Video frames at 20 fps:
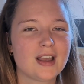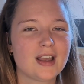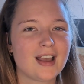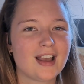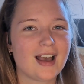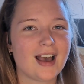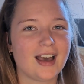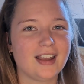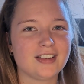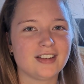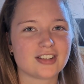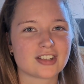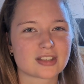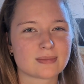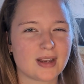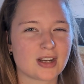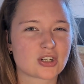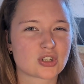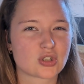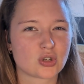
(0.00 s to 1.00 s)
and just make
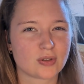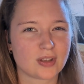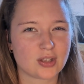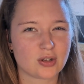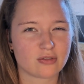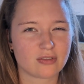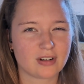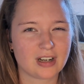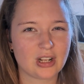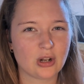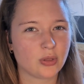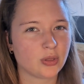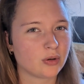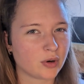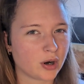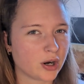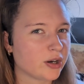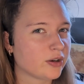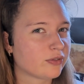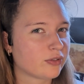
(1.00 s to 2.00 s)
sure that you're really on the
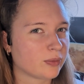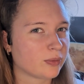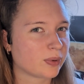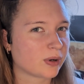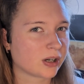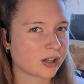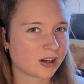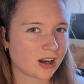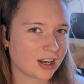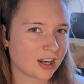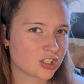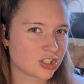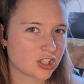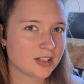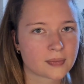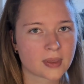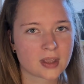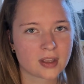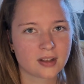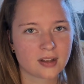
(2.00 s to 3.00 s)
road for progression.